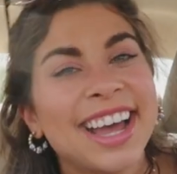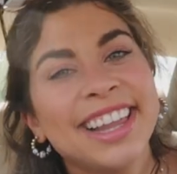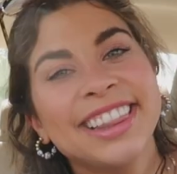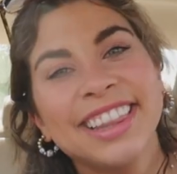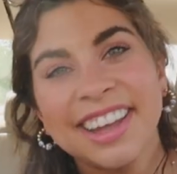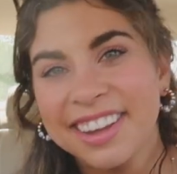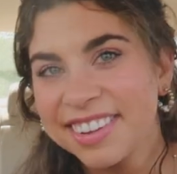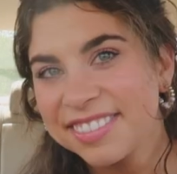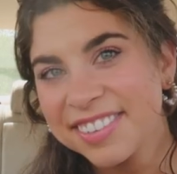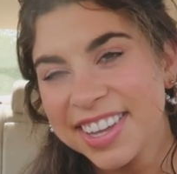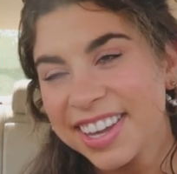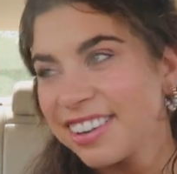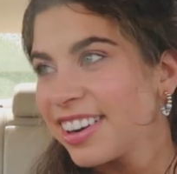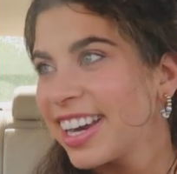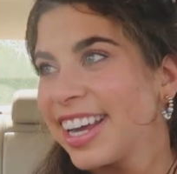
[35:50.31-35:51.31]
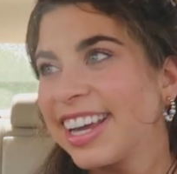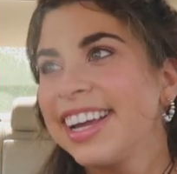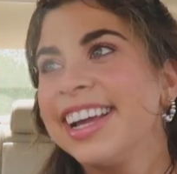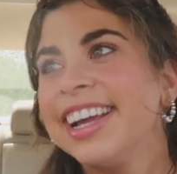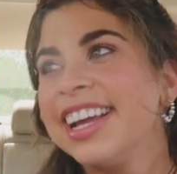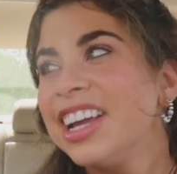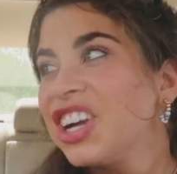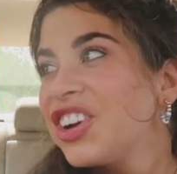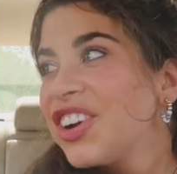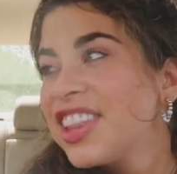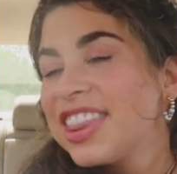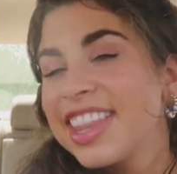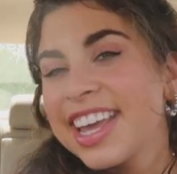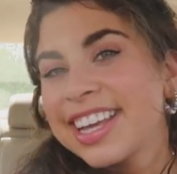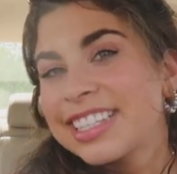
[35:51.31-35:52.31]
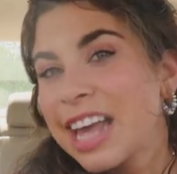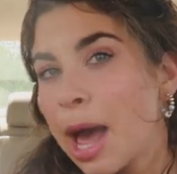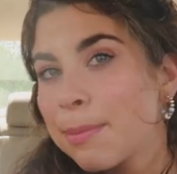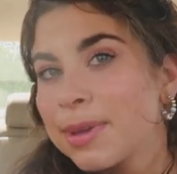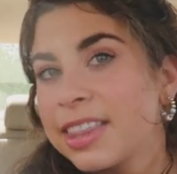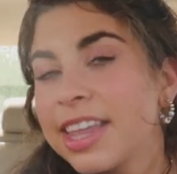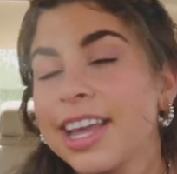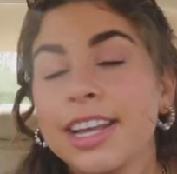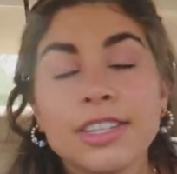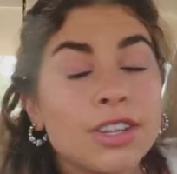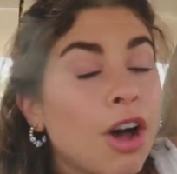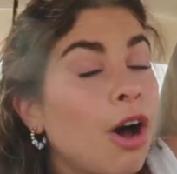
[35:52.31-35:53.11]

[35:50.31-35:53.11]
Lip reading: I love hearing good things, happy things.